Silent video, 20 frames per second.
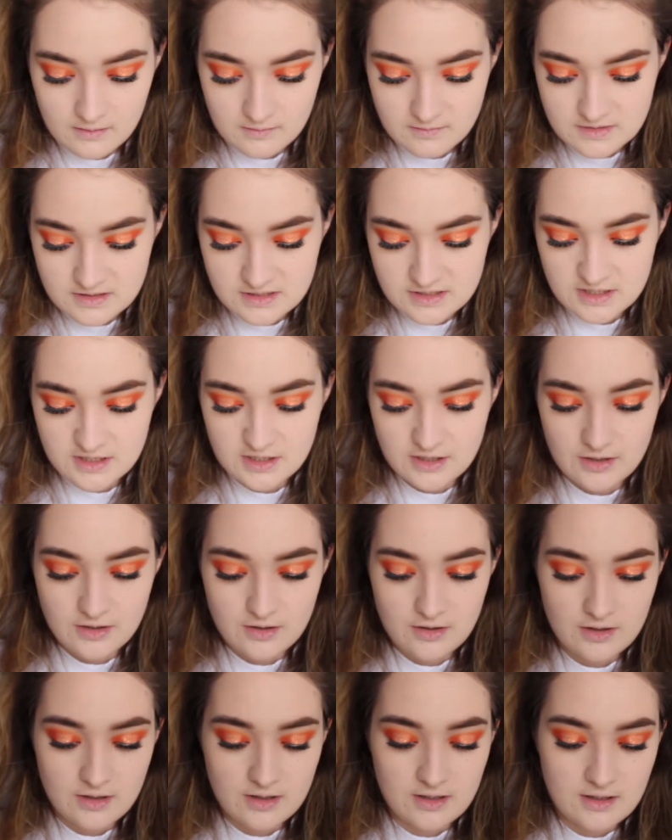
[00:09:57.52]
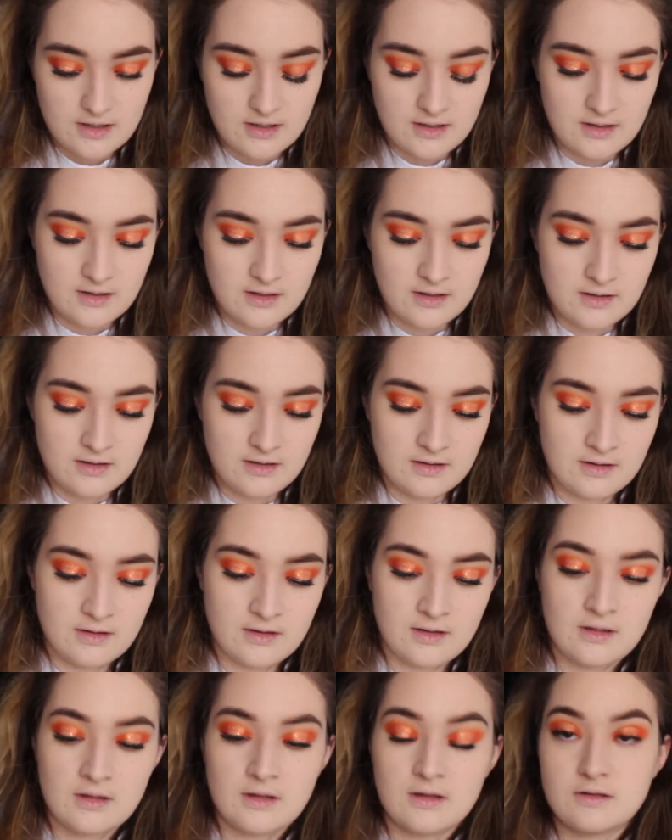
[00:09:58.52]
I'm just going to go in
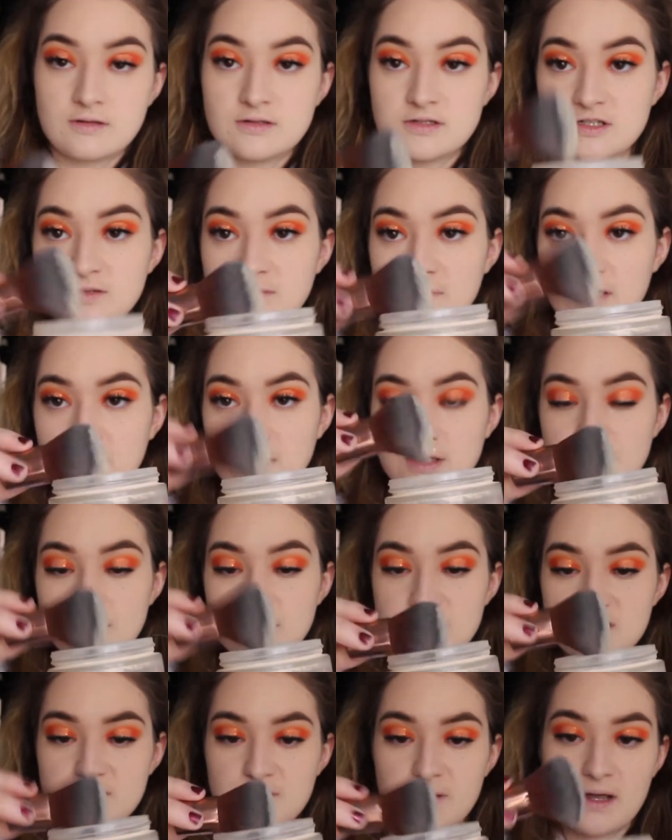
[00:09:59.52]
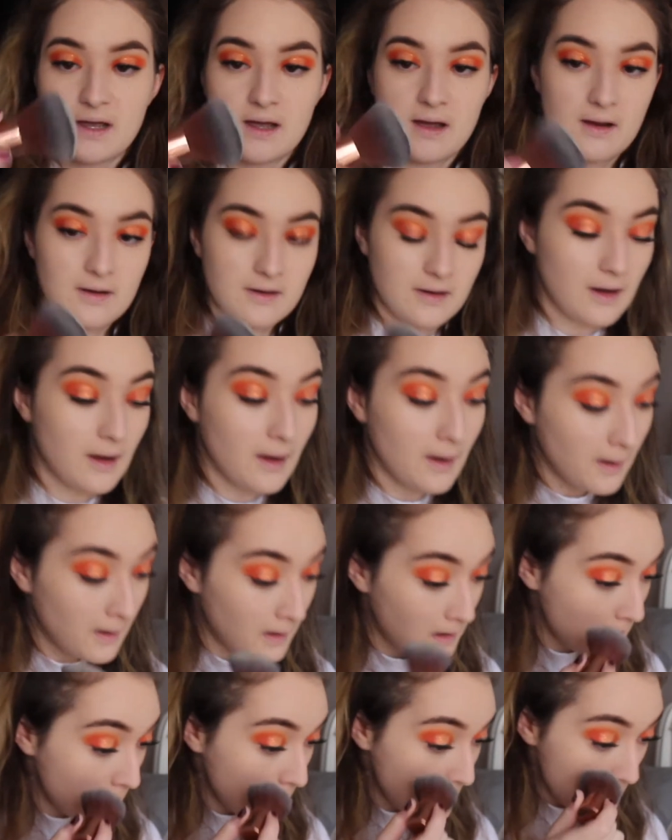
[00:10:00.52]
into my loose powder
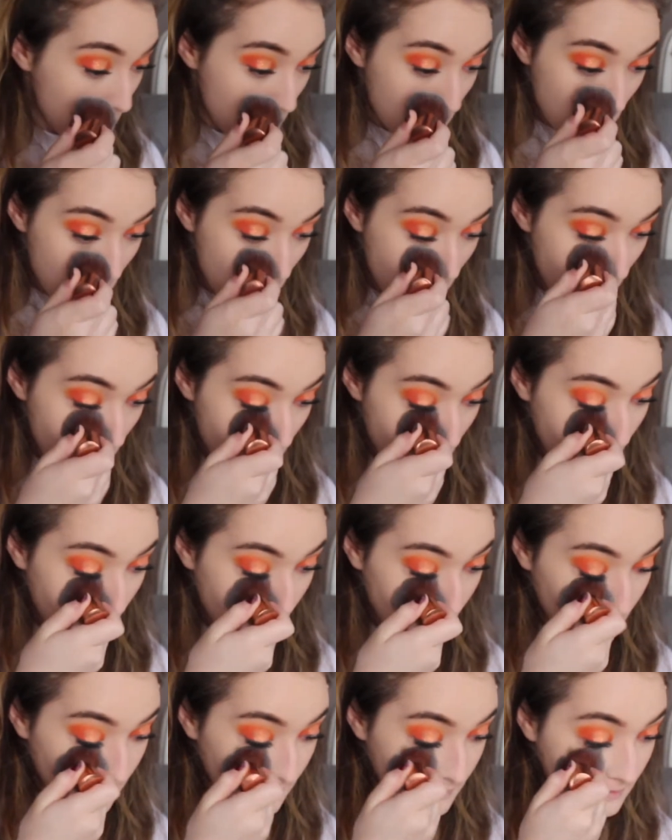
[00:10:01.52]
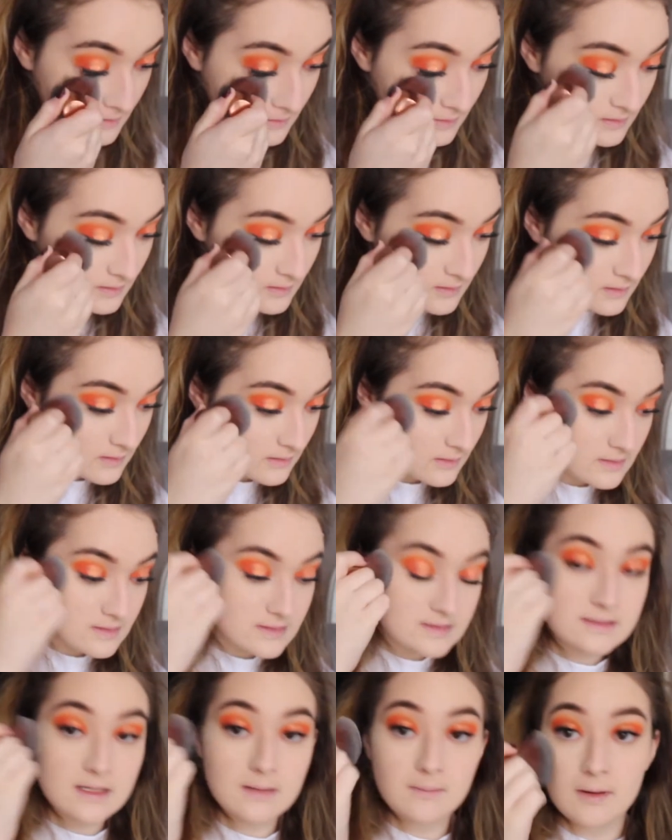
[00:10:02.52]
and
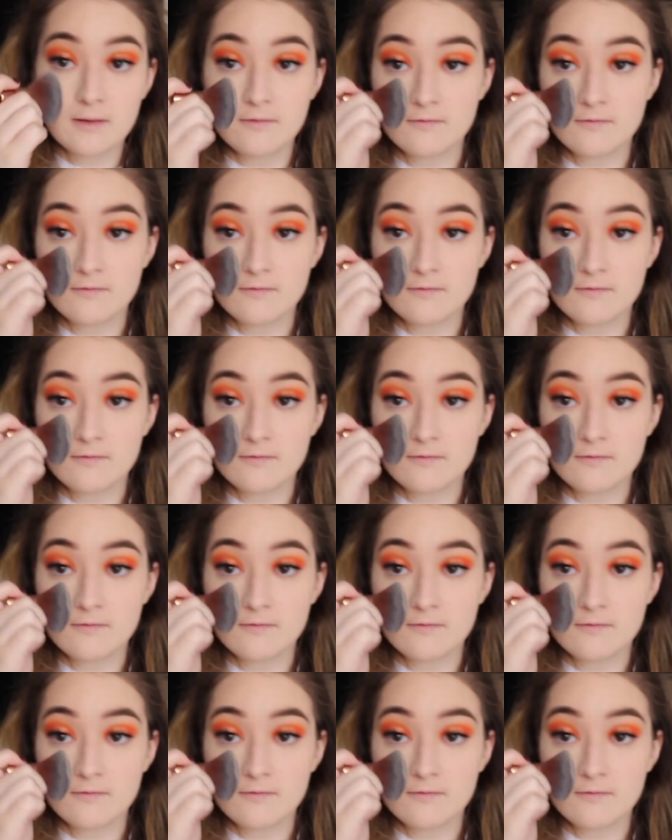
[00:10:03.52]
set my